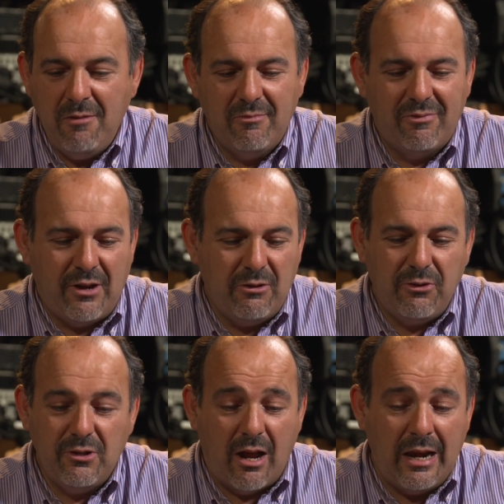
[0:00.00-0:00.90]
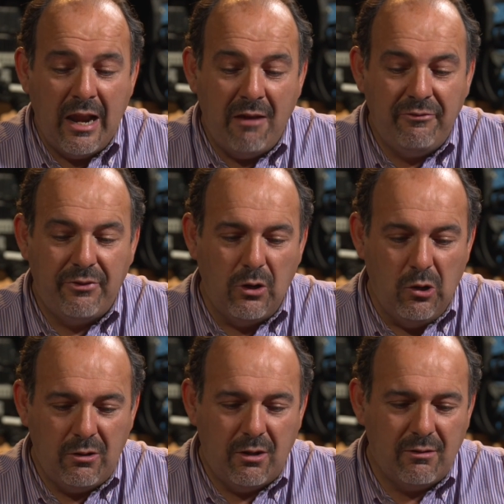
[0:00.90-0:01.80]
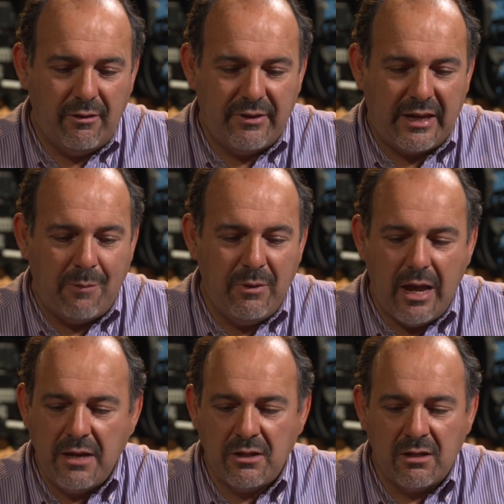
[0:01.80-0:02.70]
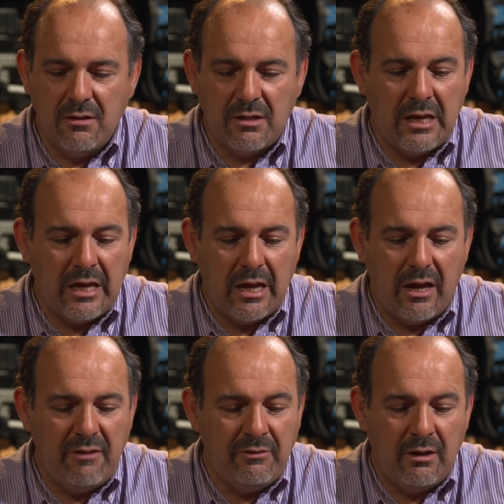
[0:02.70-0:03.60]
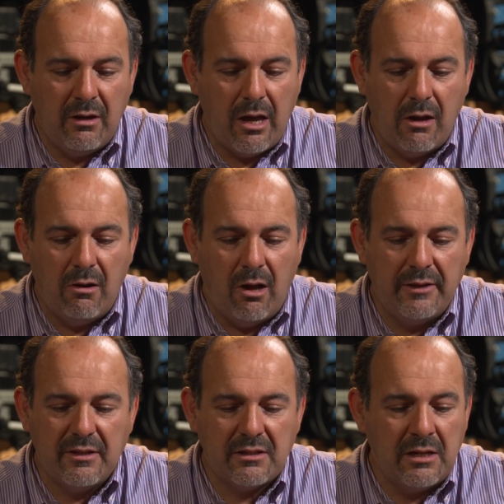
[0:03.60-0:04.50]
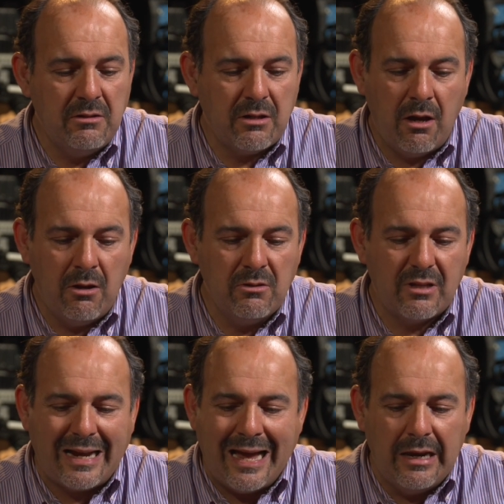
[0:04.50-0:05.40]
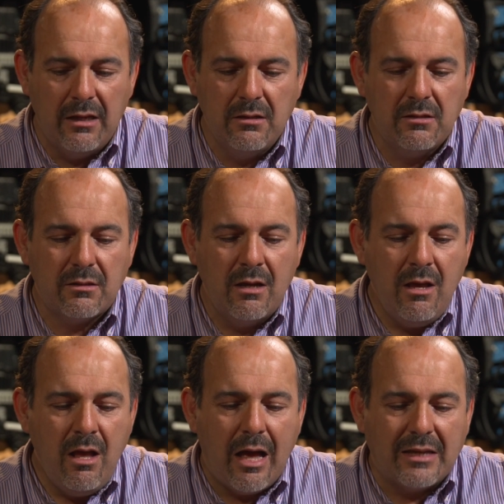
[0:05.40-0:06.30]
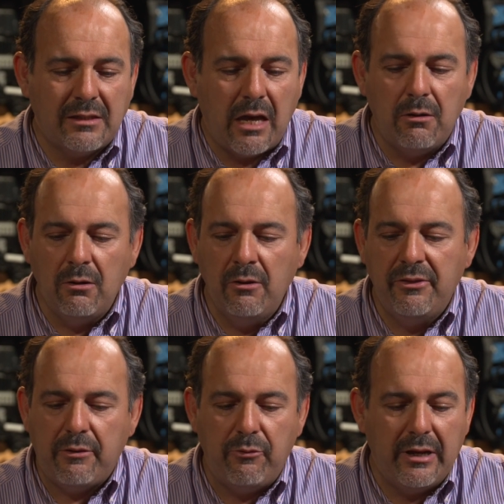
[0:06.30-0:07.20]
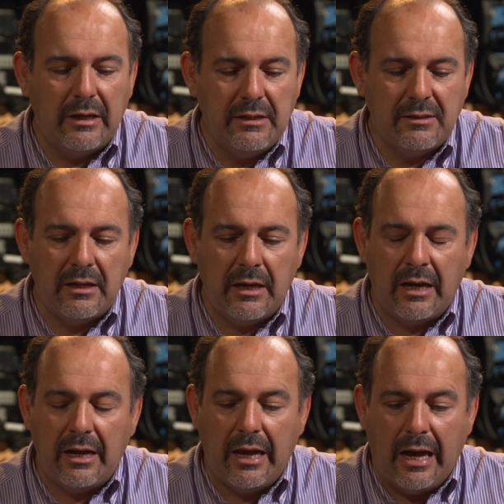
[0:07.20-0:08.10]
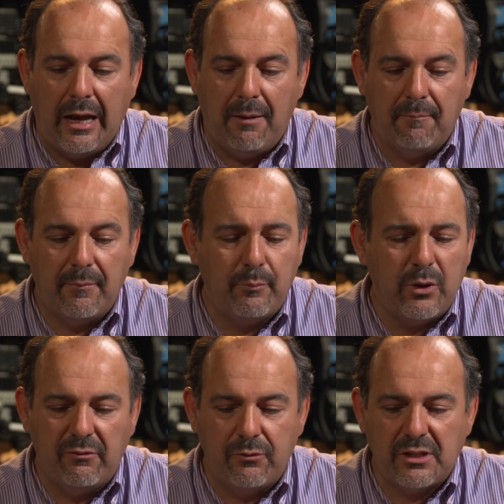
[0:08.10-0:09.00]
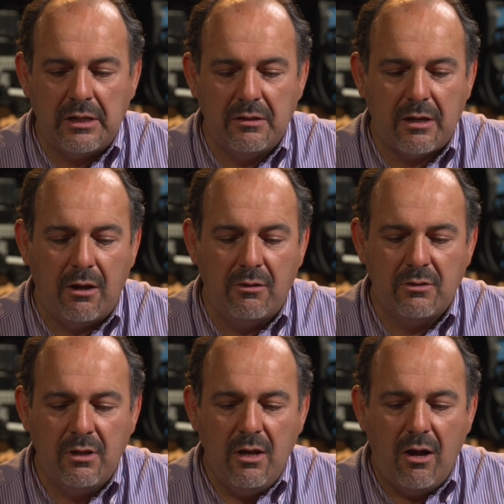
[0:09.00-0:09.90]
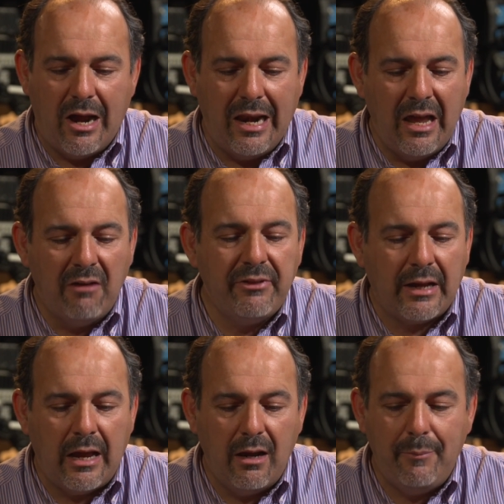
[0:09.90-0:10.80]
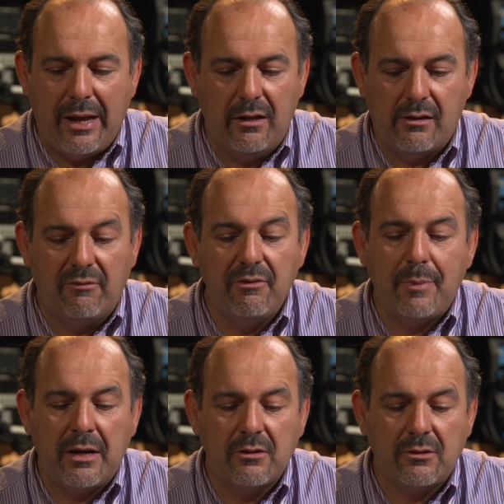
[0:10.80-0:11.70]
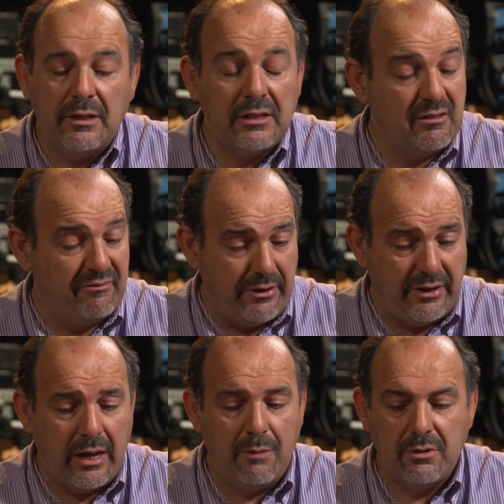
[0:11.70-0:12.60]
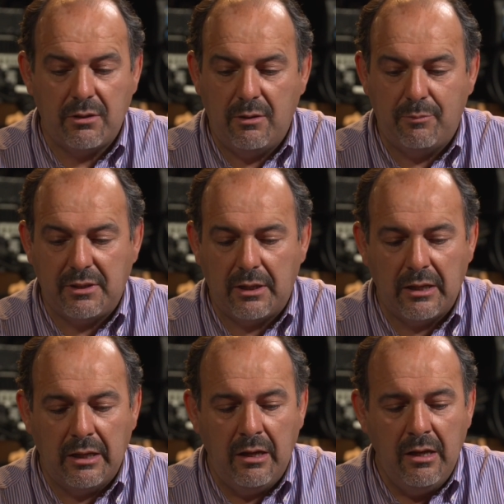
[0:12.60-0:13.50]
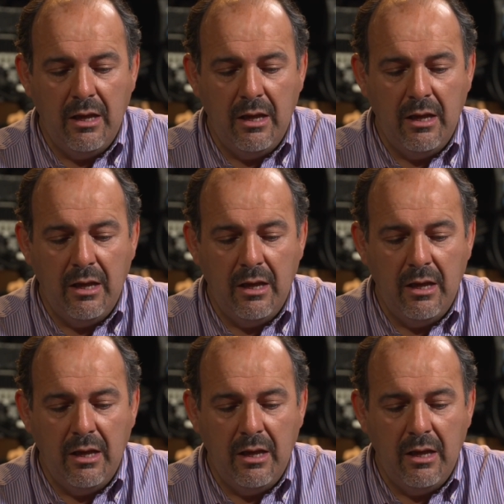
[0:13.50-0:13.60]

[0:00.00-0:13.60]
Final thought, I love the look of the camera. As you can see here, even in low light, the skin tones, the colours are subtle, they're realistic, beautiful skin tones. I love the colour palette of the Panasonics, the VariCams in particular.